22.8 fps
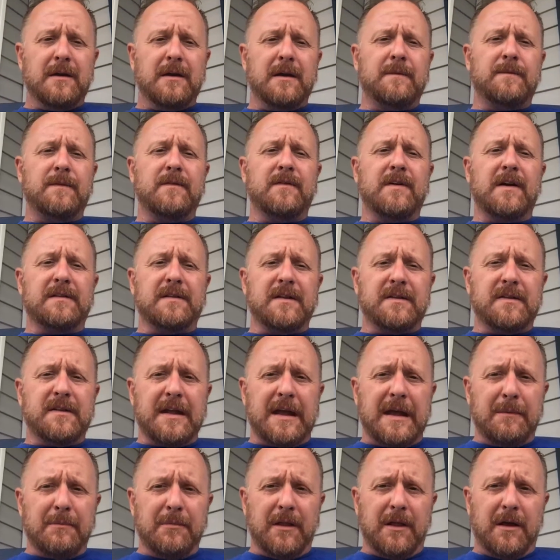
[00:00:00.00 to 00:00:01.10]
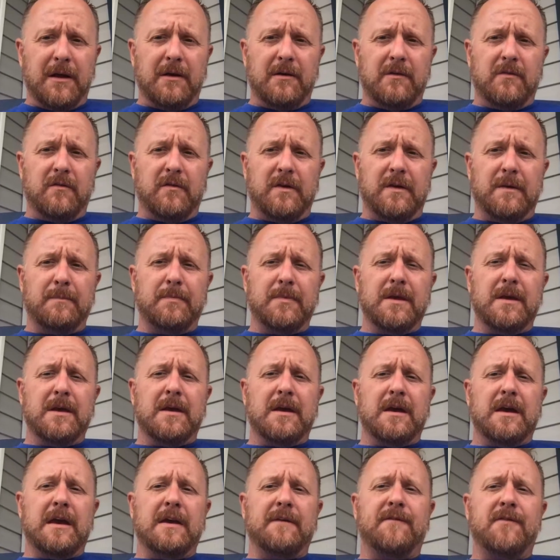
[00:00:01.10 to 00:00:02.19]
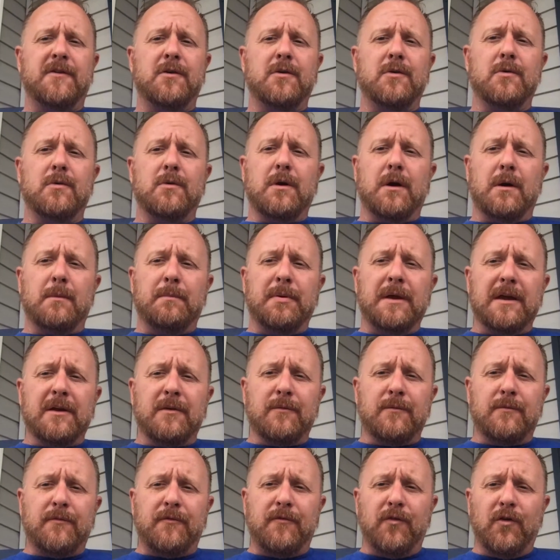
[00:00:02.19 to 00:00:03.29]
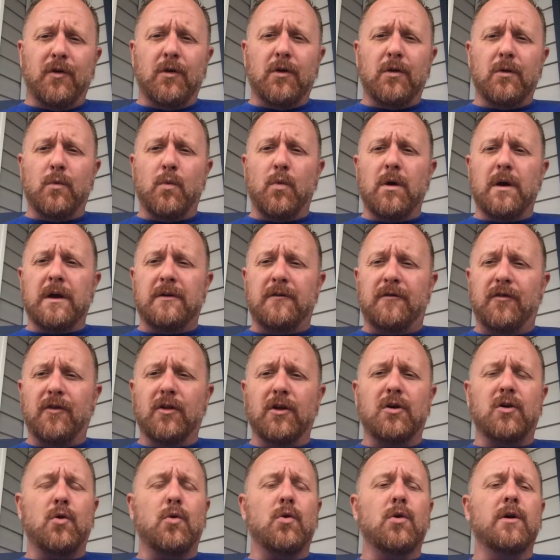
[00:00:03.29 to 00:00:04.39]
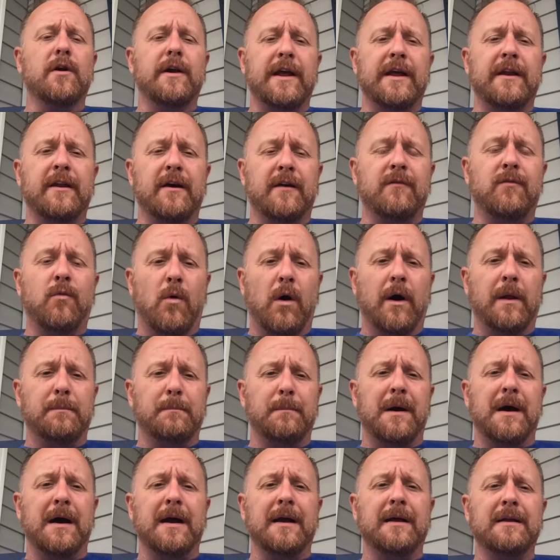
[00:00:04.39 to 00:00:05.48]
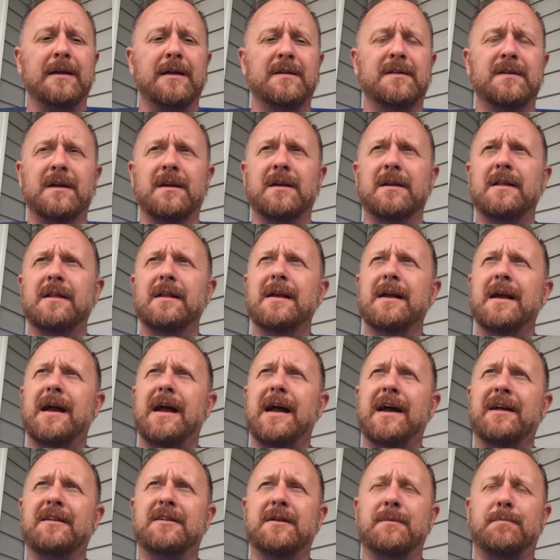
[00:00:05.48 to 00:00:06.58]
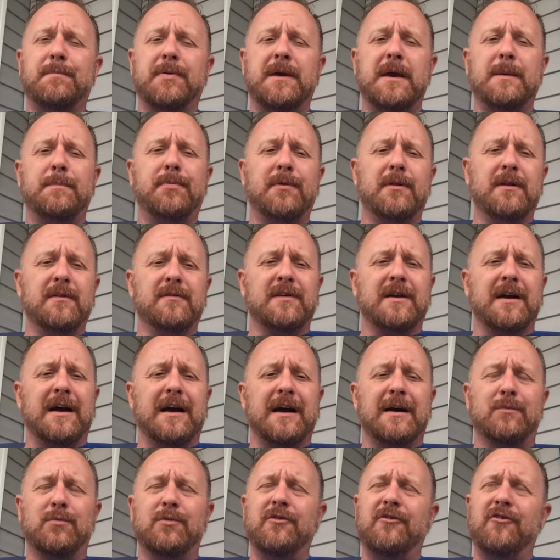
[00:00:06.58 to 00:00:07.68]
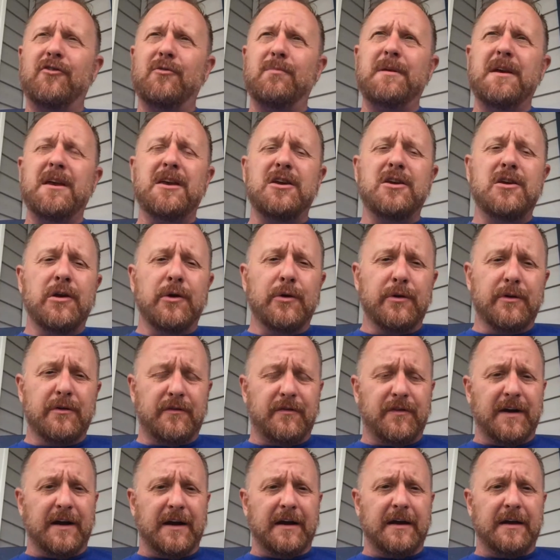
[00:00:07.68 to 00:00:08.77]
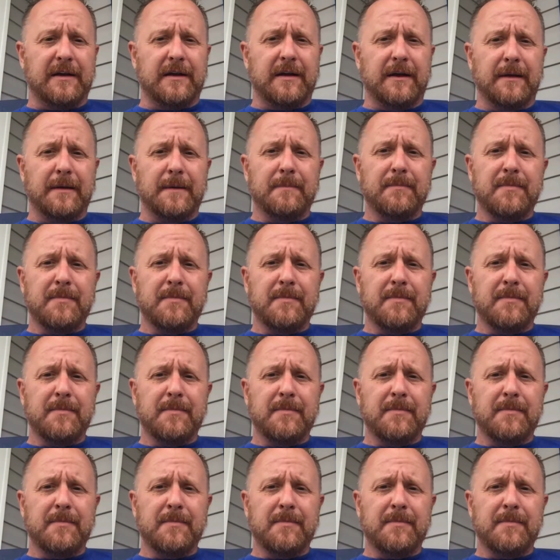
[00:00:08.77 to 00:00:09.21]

if you've got the same love, if you are being in full in full accord and of one mind. He's saying, as a people of God, would you be unified?